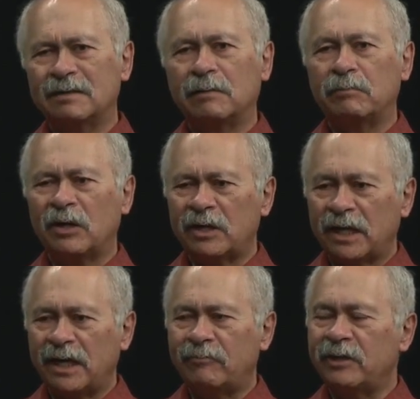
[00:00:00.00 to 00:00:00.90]
About
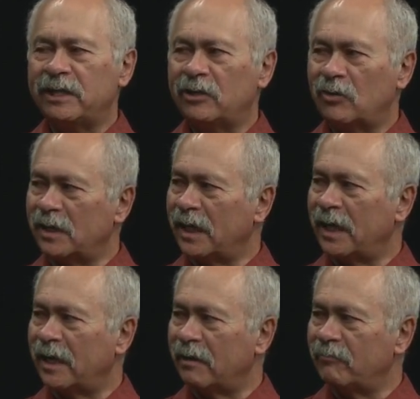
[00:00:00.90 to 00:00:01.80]
every year and a
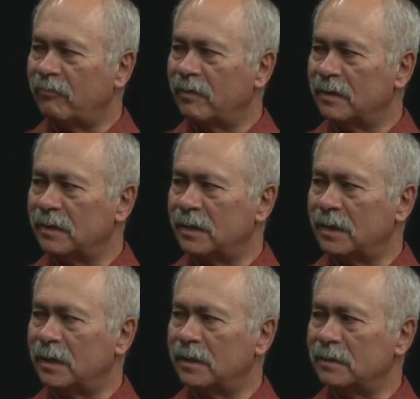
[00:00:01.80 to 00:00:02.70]
half.
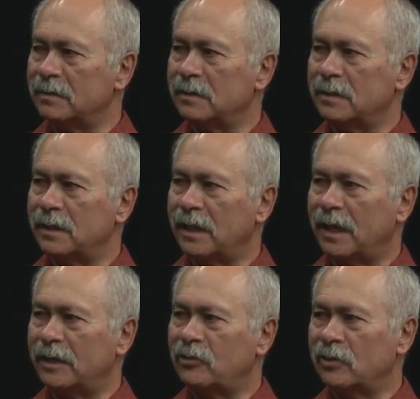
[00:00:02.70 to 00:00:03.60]
Yeah,
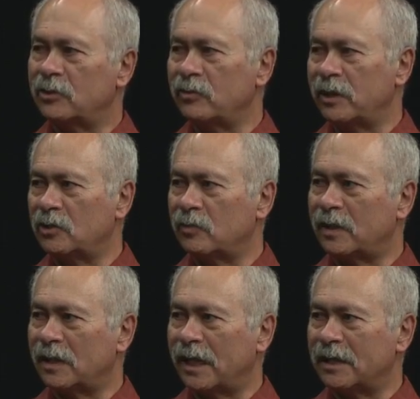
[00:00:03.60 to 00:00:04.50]
I took 2 years with
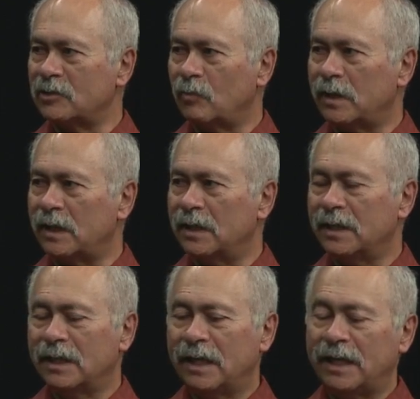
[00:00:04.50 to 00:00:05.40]
the last one,
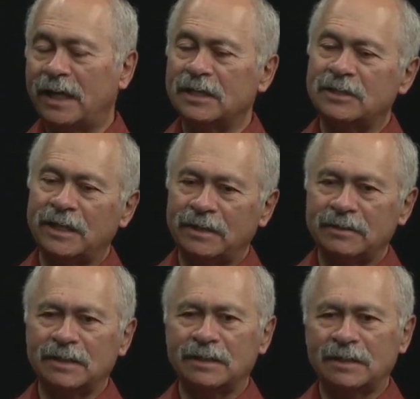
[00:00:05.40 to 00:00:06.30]
and actually
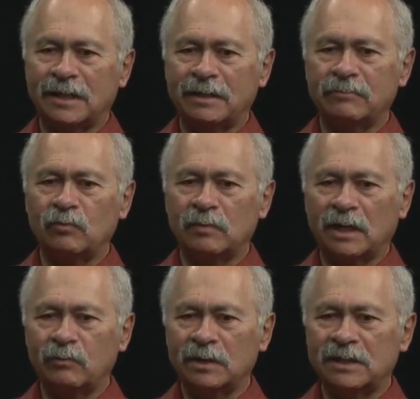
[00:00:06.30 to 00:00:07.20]

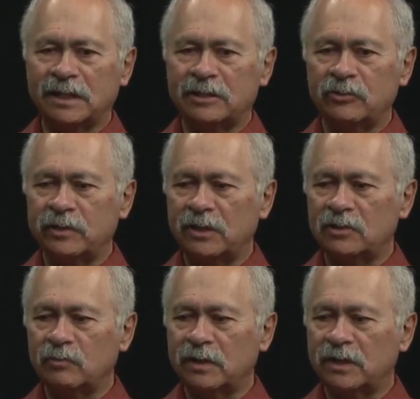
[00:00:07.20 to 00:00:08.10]
I will take 2
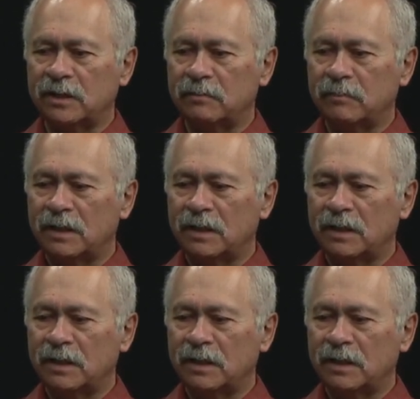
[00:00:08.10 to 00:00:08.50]
years with the